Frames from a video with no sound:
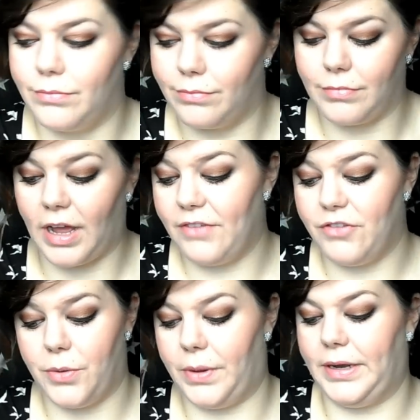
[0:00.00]
know, I
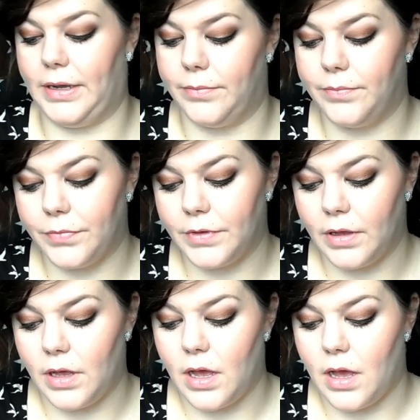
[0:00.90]
have no idea.
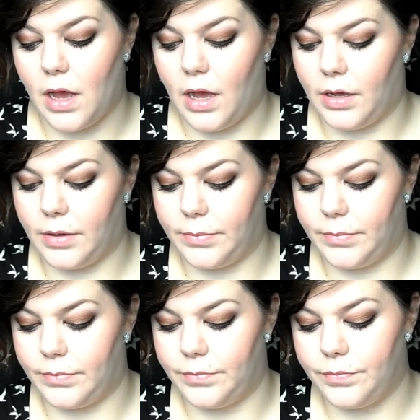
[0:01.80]

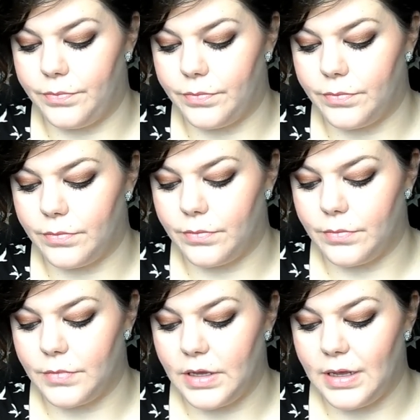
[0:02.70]
Um,
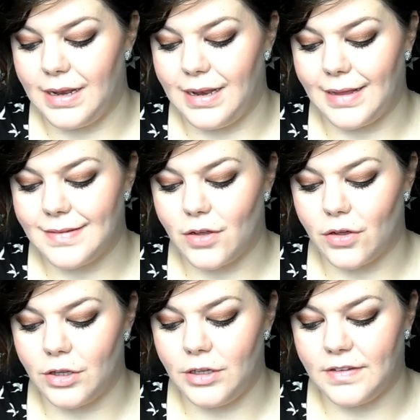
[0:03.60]
last
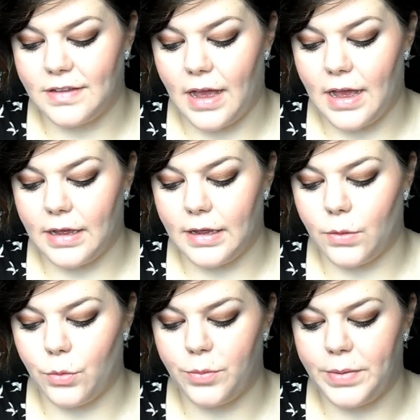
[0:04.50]
song that you
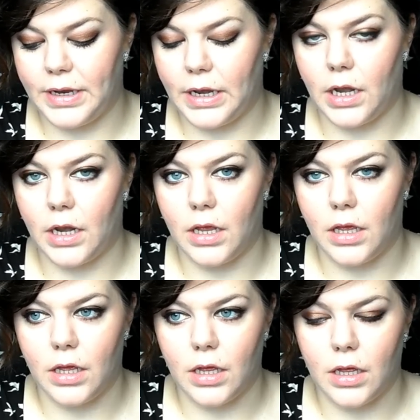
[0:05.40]
sang would have
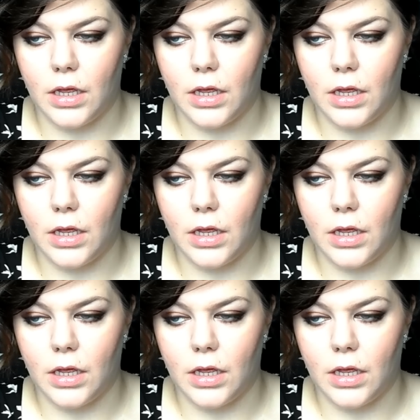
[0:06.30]
been